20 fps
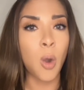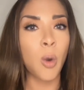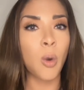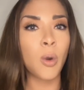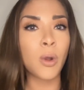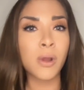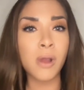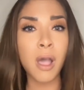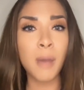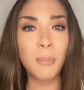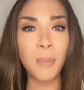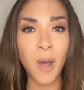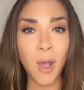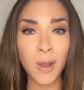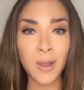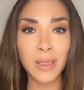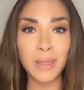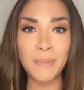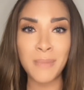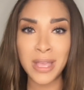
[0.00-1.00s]
or a
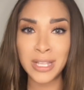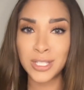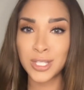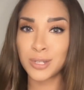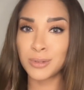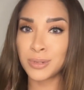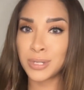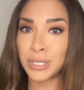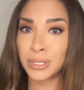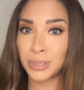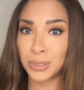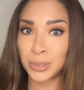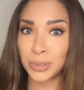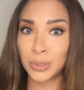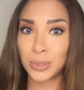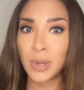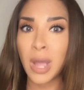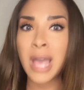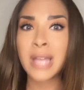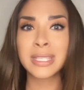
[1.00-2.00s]
parliamentary
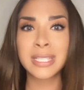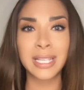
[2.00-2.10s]
coup